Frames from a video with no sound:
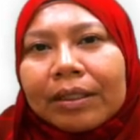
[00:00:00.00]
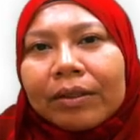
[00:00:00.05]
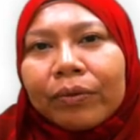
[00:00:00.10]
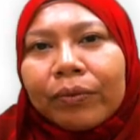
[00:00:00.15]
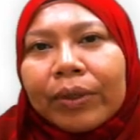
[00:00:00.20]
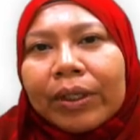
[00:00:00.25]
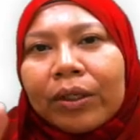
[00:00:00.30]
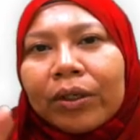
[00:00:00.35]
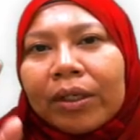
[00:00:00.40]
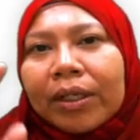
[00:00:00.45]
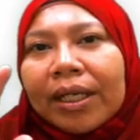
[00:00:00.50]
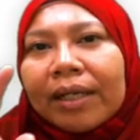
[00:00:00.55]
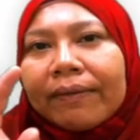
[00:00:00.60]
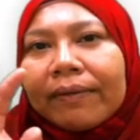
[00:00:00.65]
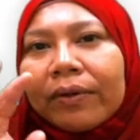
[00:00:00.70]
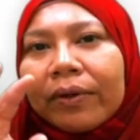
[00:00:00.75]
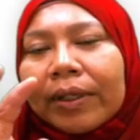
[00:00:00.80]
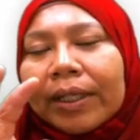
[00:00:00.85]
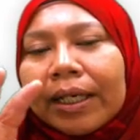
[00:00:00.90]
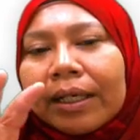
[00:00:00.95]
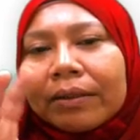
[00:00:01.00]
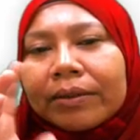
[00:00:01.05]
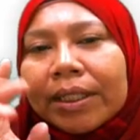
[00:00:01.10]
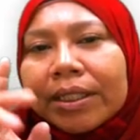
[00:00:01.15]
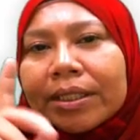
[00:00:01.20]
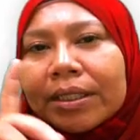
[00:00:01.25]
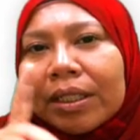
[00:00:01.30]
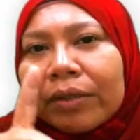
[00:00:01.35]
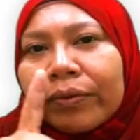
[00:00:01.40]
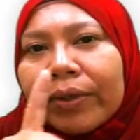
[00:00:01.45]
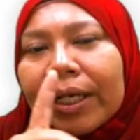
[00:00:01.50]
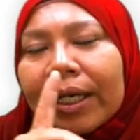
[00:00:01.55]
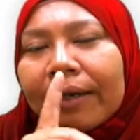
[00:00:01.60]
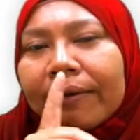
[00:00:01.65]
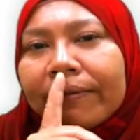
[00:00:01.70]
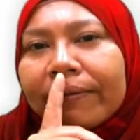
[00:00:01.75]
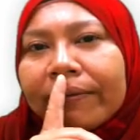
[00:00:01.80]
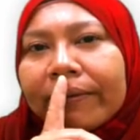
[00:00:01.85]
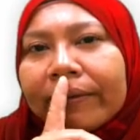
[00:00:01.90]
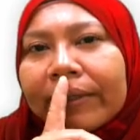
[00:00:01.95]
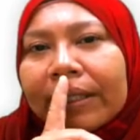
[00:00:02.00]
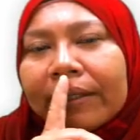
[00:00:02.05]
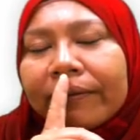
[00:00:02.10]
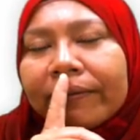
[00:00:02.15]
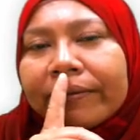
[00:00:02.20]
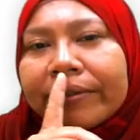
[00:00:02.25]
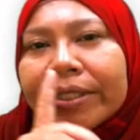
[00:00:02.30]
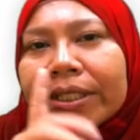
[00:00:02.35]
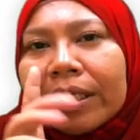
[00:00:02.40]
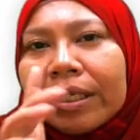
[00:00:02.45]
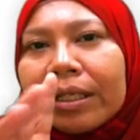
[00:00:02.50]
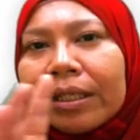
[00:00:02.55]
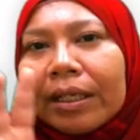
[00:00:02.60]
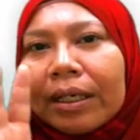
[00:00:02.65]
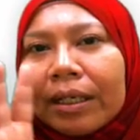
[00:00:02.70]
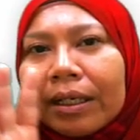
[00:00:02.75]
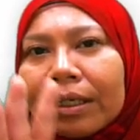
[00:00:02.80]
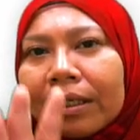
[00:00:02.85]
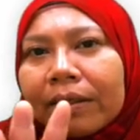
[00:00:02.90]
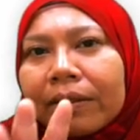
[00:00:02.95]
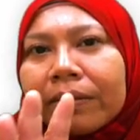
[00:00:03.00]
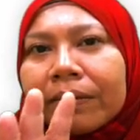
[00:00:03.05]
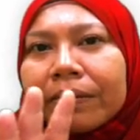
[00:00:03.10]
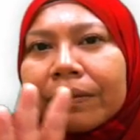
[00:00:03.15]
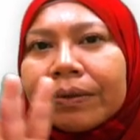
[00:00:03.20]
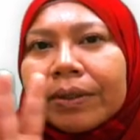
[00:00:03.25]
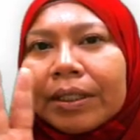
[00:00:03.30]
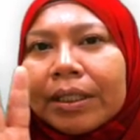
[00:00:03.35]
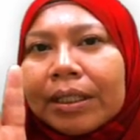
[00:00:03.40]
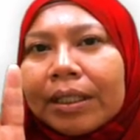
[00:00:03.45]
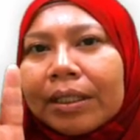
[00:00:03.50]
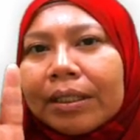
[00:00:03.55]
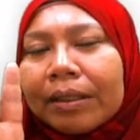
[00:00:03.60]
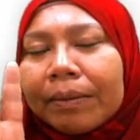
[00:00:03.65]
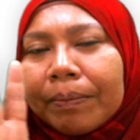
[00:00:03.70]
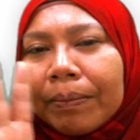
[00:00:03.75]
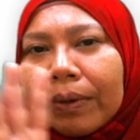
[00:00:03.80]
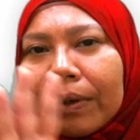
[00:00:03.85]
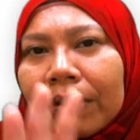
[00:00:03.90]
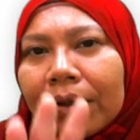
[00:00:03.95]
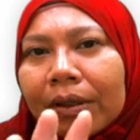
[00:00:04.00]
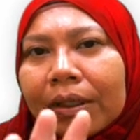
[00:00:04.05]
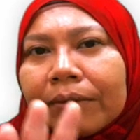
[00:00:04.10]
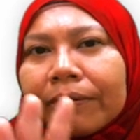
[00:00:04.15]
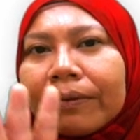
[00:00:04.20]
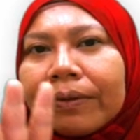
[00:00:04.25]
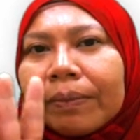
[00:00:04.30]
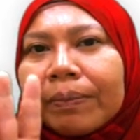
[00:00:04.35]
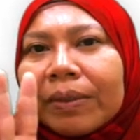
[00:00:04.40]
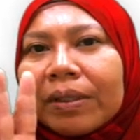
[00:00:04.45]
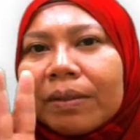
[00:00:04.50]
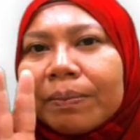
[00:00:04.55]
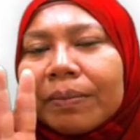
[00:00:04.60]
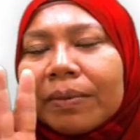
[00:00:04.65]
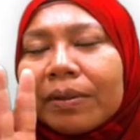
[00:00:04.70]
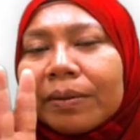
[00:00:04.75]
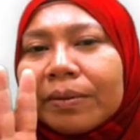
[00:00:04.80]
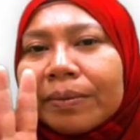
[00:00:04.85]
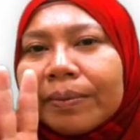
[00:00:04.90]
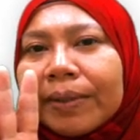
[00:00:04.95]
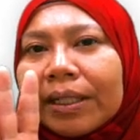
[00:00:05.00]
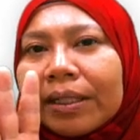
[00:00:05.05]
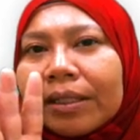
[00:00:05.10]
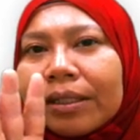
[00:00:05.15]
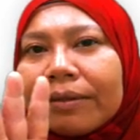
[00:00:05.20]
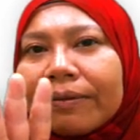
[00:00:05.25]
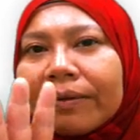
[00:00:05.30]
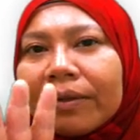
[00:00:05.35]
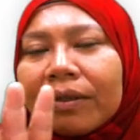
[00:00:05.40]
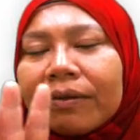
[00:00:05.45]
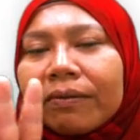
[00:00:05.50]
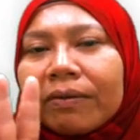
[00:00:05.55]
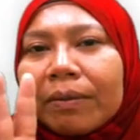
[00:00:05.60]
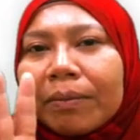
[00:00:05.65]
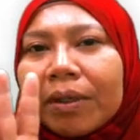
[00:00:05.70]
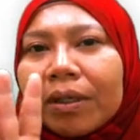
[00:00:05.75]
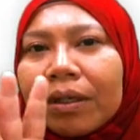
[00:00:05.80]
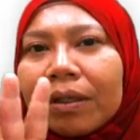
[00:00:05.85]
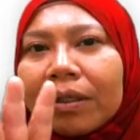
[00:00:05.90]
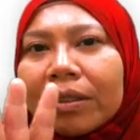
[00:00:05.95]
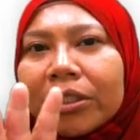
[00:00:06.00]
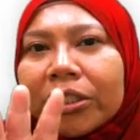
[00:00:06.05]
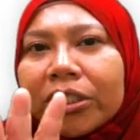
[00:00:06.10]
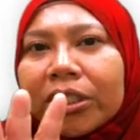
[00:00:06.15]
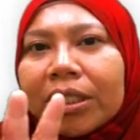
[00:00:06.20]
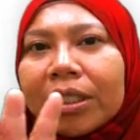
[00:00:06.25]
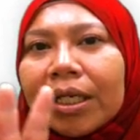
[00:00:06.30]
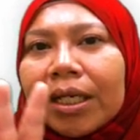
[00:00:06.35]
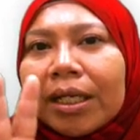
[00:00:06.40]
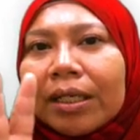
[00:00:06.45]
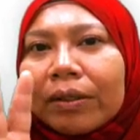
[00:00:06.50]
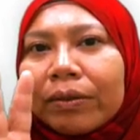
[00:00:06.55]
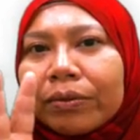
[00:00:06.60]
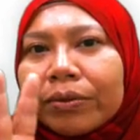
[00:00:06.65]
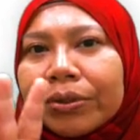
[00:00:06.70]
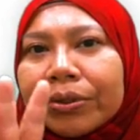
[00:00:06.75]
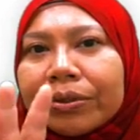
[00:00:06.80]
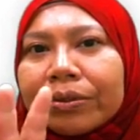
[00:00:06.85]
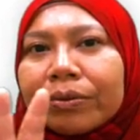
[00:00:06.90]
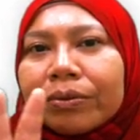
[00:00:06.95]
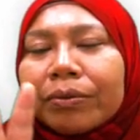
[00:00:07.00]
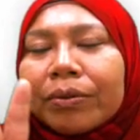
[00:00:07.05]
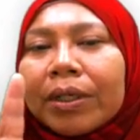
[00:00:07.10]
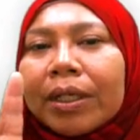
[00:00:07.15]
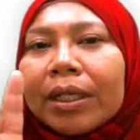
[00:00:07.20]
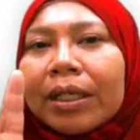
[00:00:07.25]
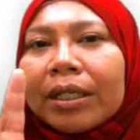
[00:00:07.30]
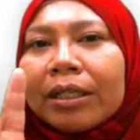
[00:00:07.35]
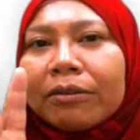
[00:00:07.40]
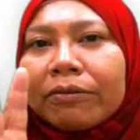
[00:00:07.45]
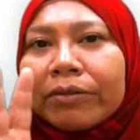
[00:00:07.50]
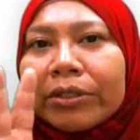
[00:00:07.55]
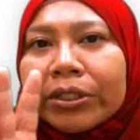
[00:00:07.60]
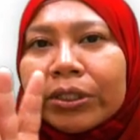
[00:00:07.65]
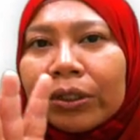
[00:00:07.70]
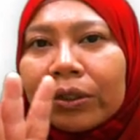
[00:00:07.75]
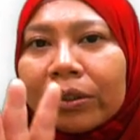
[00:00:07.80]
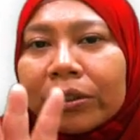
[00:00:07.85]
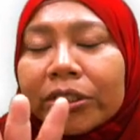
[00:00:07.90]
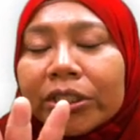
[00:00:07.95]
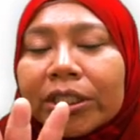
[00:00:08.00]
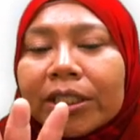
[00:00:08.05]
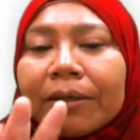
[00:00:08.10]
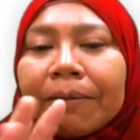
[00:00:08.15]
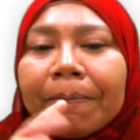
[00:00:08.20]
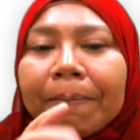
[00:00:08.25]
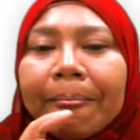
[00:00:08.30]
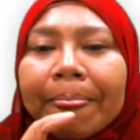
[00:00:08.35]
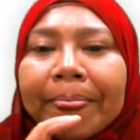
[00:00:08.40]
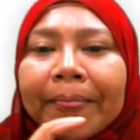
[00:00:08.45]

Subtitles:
we're gonna have a look now. Just now we have seen how it blocks from the perspective of pharmacology and also physiology.